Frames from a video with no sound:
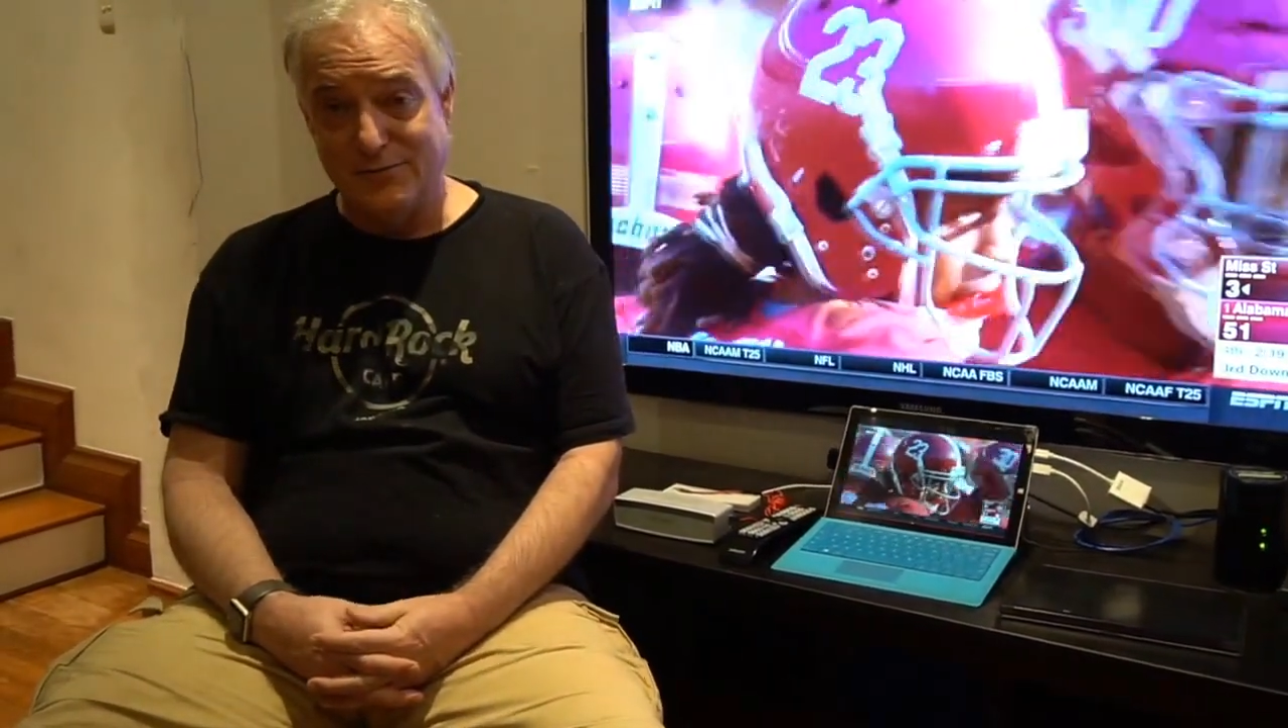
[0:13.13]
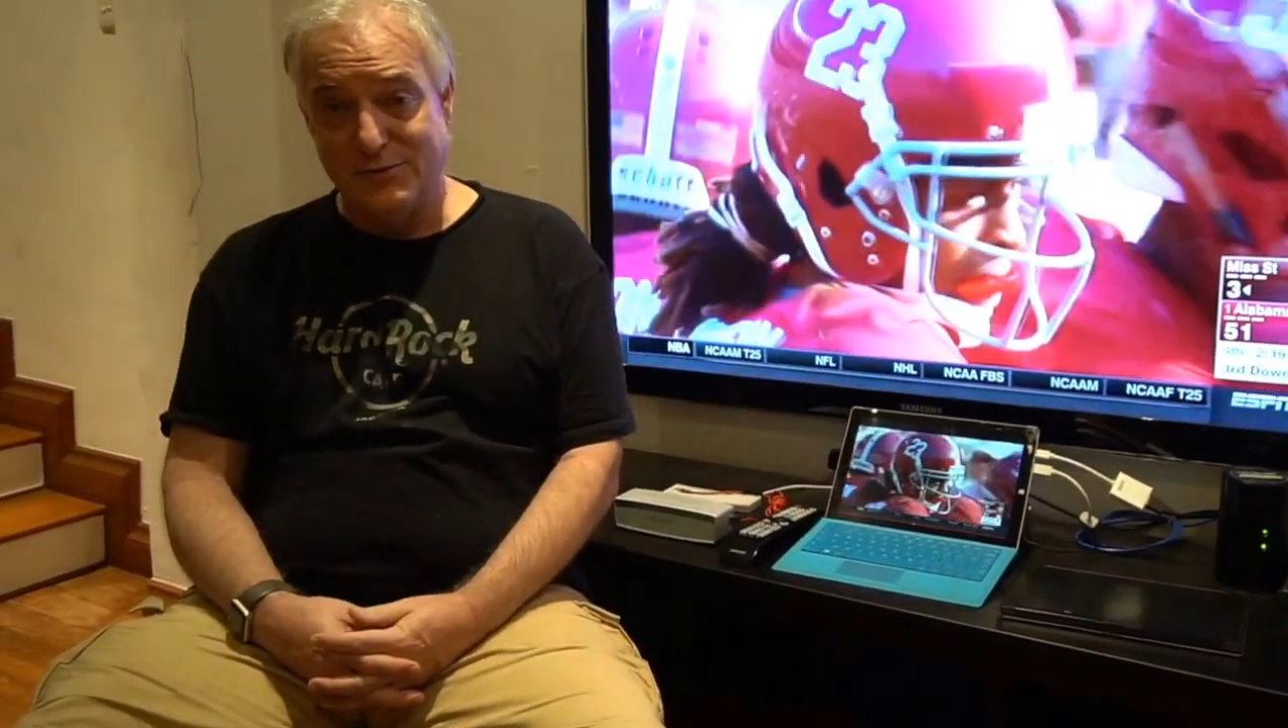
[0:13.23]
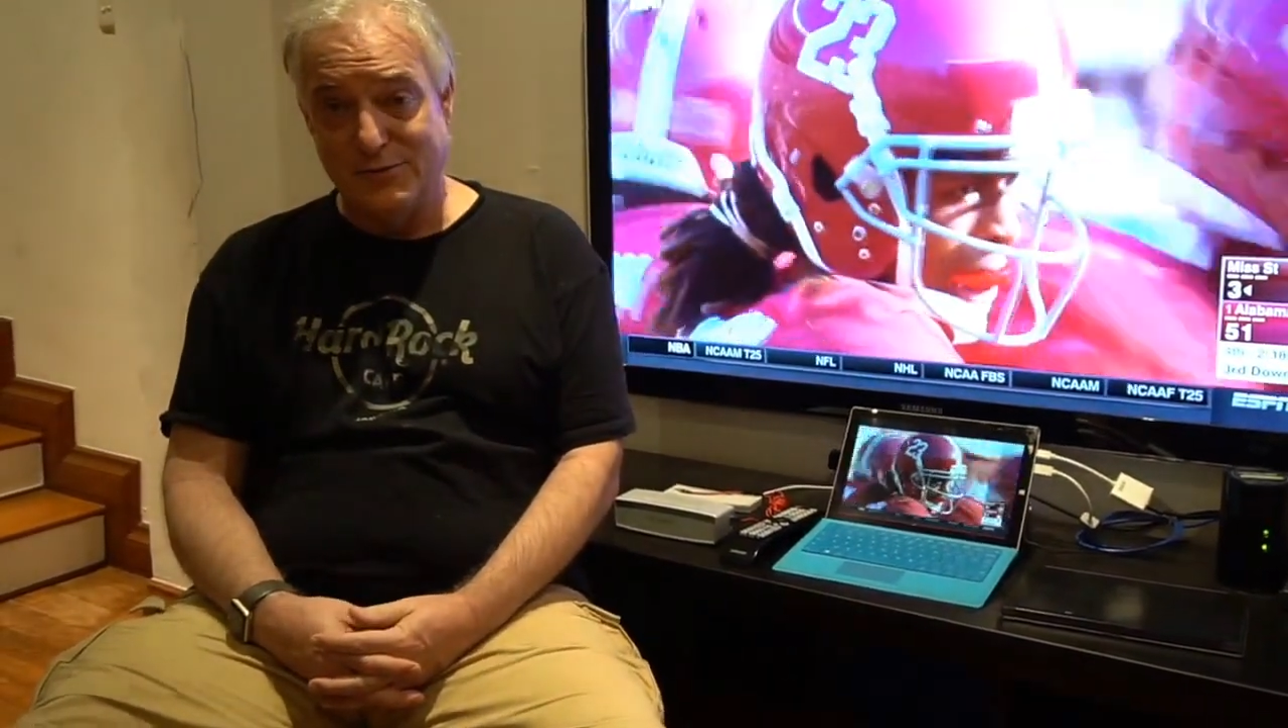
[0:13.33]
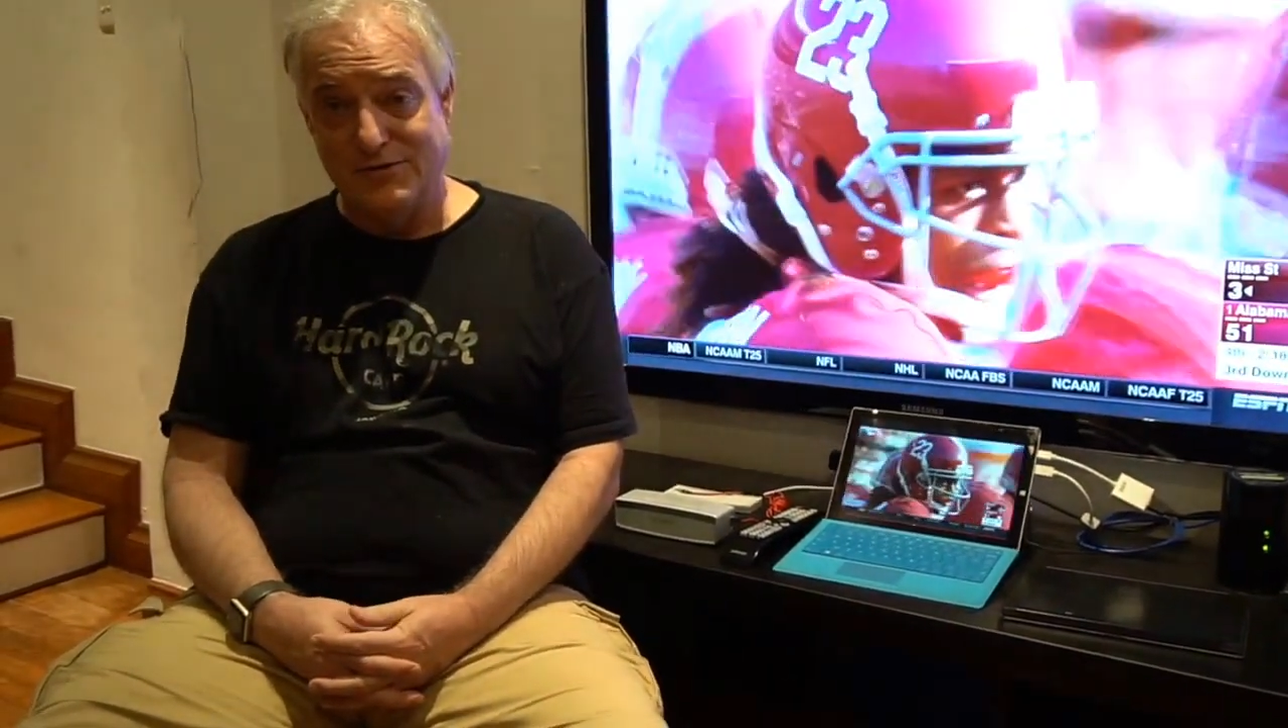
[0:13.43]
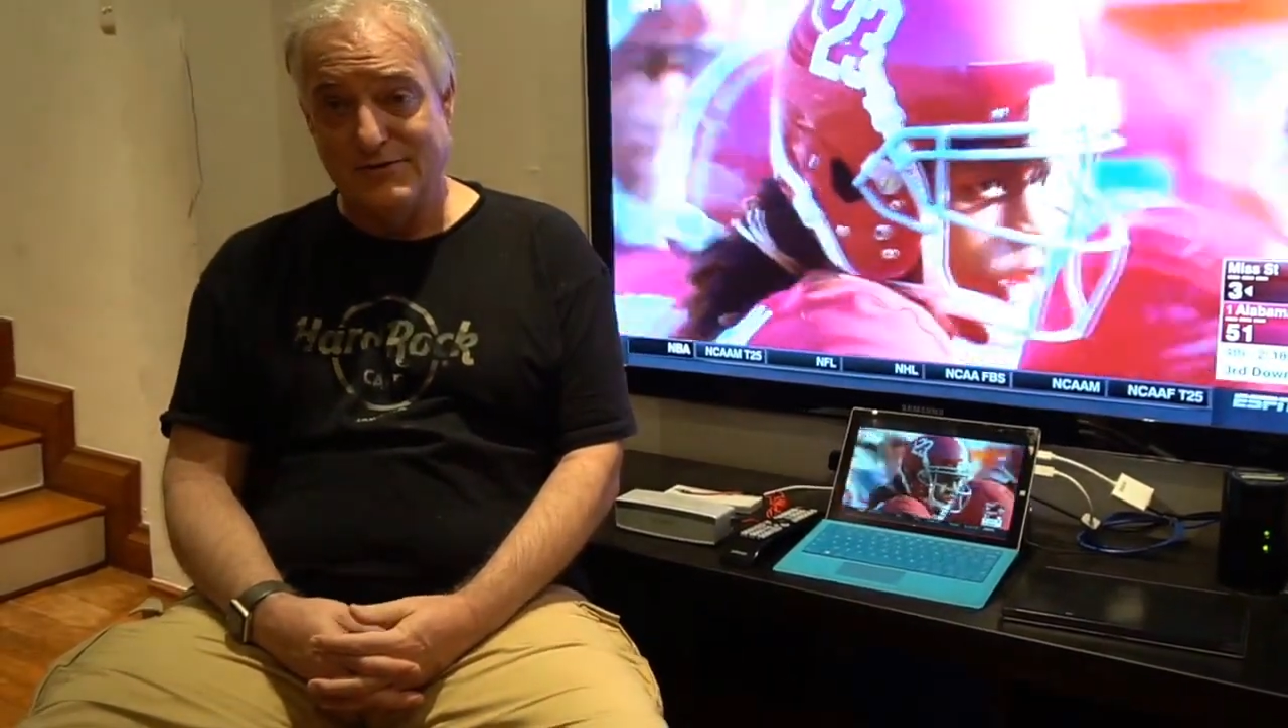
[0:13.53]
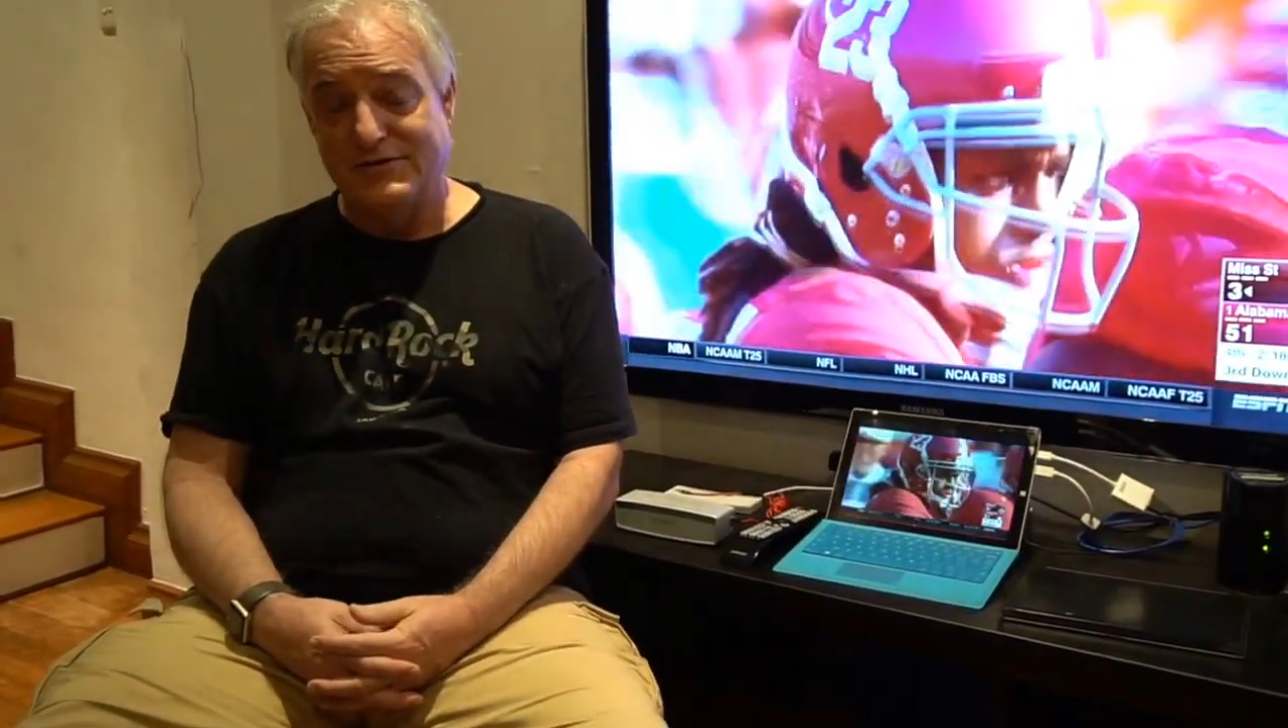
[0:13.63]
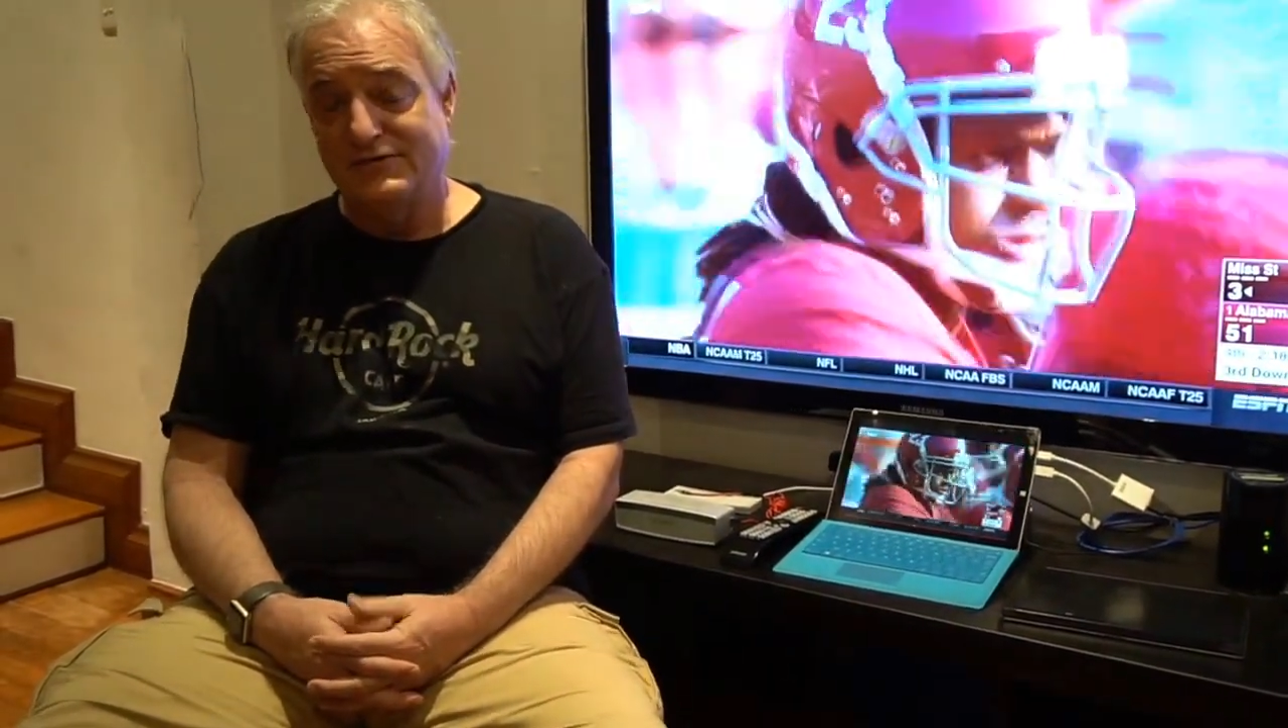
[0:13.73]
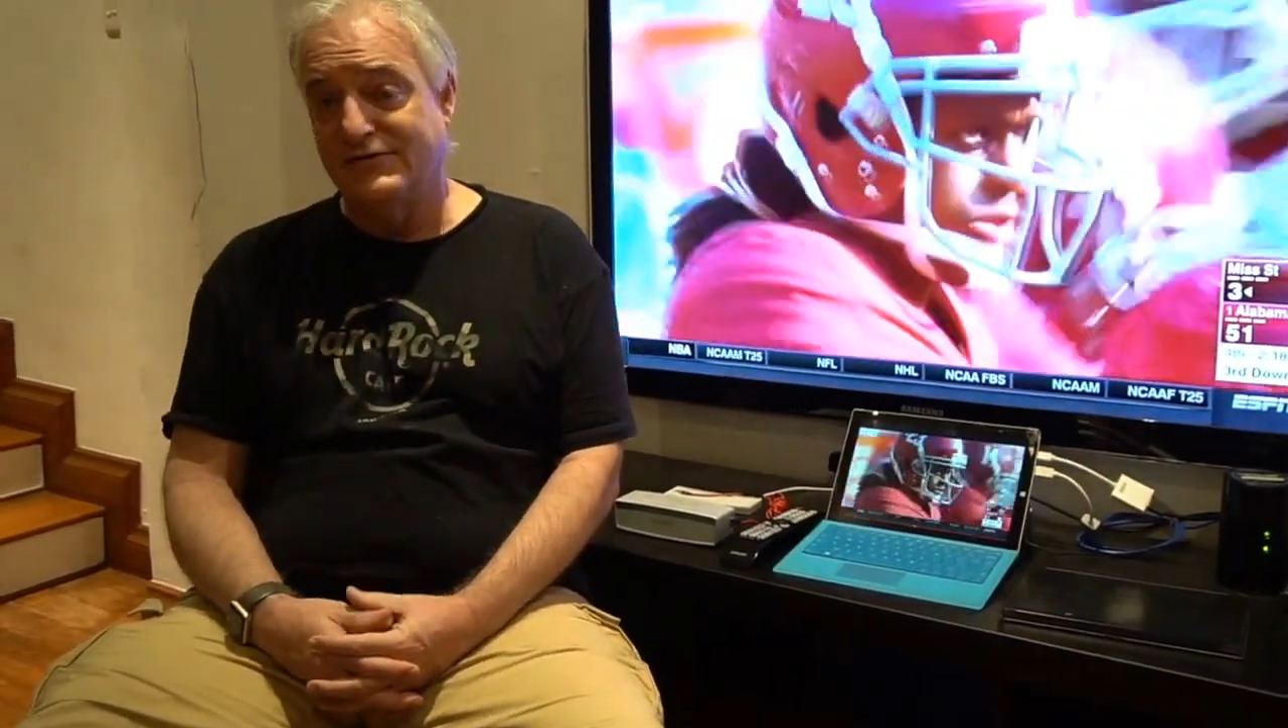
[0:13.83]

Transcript: pretty good against